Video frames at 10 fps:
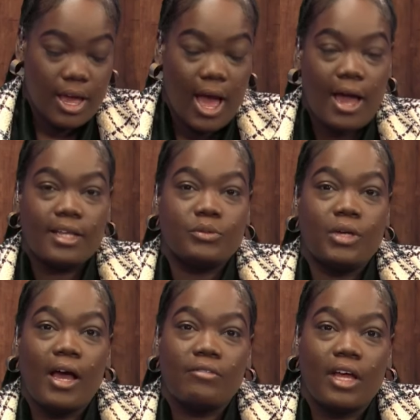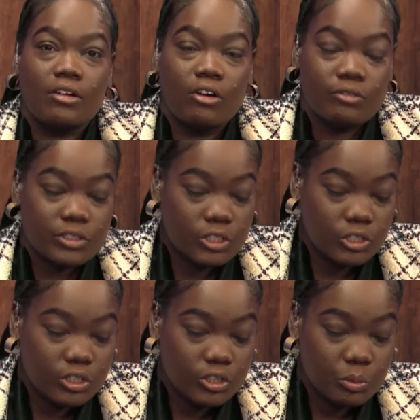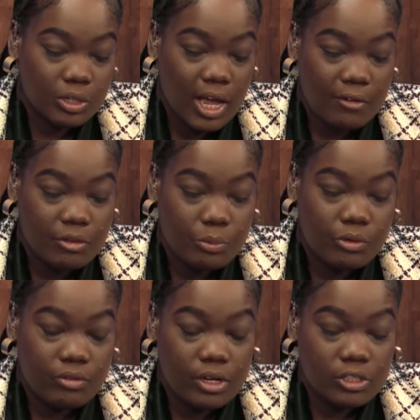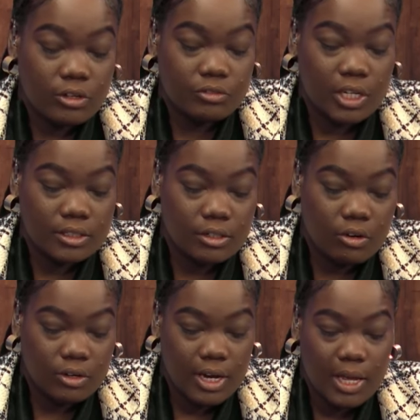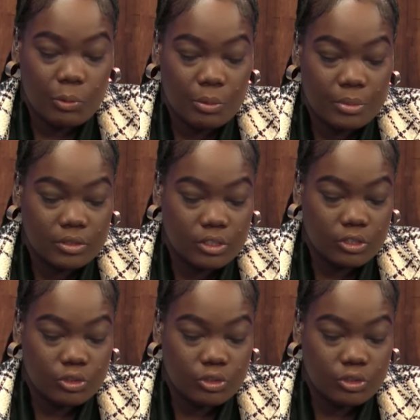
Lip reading: And as we have that conversation this morning, I have the privilege of chatting online with Mr.